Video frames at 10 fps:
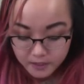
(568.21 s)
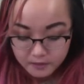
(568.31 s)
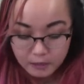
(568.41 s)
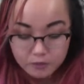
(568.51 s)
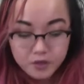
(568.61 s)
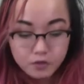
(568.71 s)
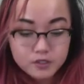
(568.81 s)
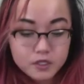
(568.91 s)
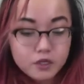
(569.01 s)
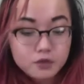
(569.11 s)
That would be the one
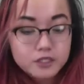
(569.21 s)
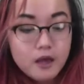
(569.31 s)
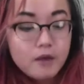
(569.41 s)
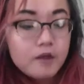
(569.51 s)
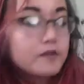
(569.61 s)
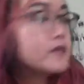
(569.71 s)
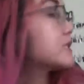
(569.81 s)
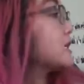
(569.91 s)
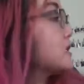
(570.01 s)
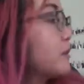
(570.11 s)
to use.
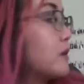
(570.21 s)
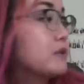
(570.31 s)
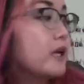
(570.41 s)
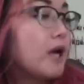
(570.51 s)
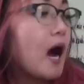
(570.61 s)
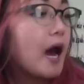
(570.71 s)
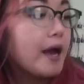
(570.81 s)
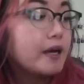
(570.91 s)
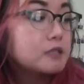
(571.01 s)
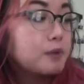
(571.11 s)
This is the Maybelline Eye
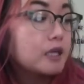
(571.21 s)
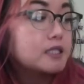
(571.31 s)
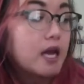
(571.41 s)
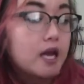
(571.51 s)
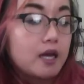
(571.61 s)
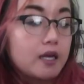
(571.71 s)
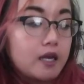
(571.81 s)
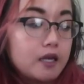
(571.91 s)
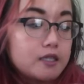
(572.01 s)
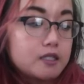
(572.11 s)
Experts, and
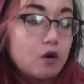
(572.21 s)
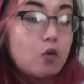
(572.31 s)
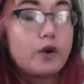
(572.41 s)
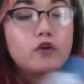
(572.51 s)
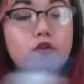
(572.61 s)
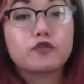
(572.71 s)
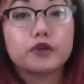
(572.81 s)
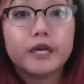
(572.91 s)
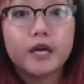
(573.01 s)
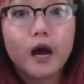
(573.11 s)
it's oil-free.